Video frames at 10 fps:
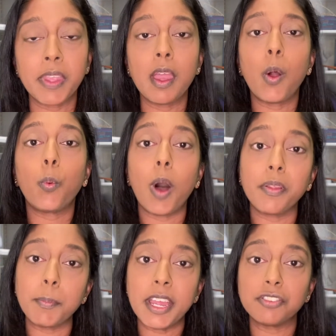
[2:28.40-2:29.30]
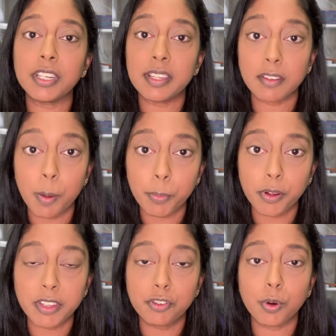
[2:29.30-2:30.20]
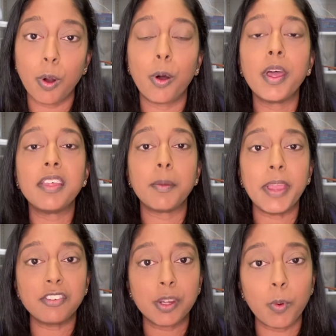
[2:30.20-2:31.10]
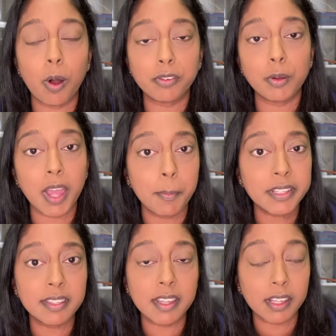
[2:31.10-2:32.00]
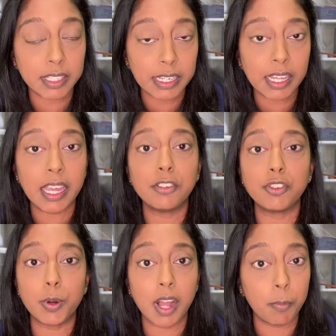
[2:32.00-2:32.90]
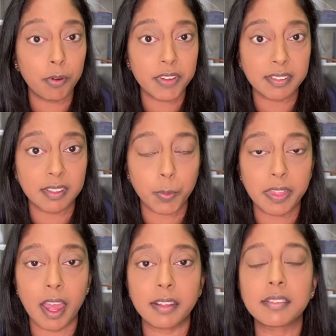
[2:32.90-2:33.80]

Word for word: While the patient is on birth control, the patient will also come into the clinic and do a couple visits with us.